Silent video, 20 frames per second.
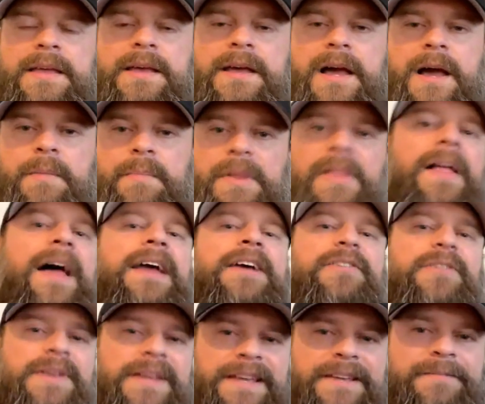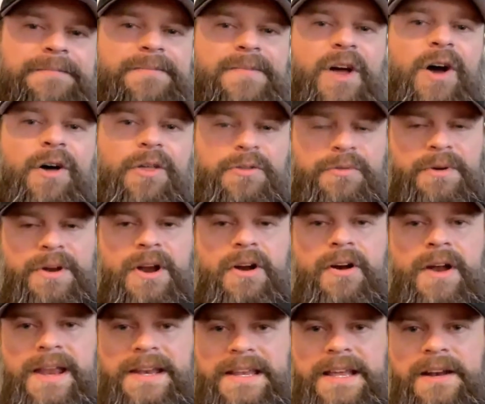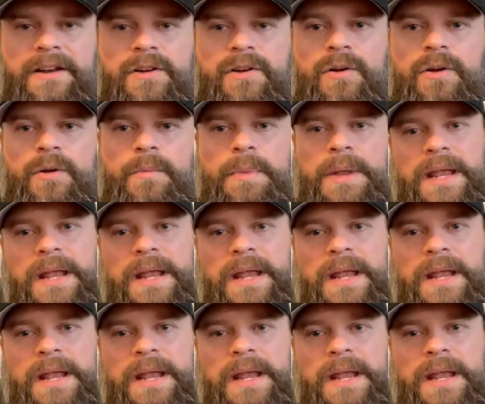But likely all 3 are identical,